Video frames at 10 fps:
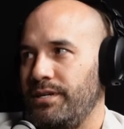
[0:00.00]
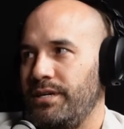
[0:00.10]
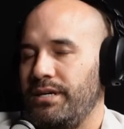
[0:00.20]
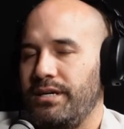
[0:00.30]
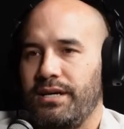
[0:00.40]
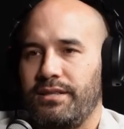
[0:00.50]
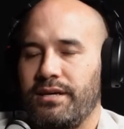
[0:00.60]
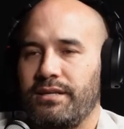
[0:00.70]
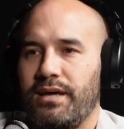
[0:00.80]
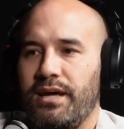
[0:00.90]
Yeah. I
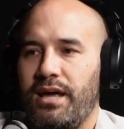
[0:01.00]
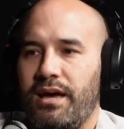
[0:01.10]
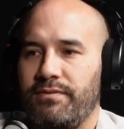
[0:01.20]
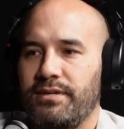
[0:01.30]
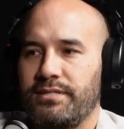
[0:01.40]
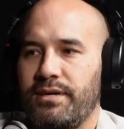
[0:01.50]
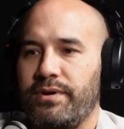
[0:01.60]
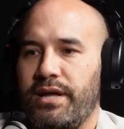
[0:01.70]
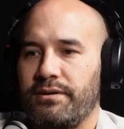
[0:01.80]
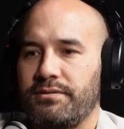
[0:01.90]
think that having
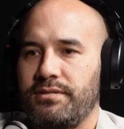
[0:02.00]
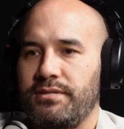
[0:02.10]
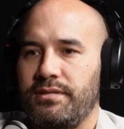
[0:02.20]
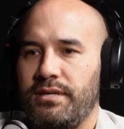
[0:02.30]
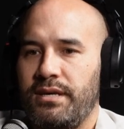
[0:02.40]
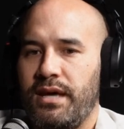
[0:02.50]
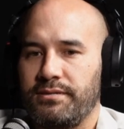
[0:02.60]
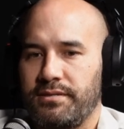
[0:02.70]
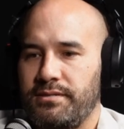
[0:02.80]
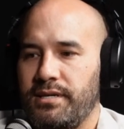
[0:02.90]
someone else
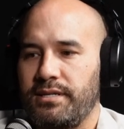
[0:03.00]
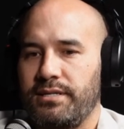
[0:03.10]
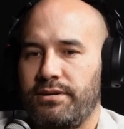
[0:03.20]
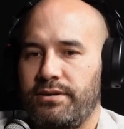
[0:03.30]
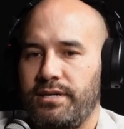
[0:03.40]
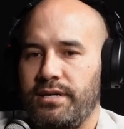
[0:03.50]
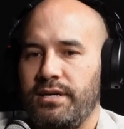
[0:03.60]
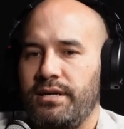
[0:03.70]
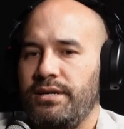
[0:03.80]
as a secondary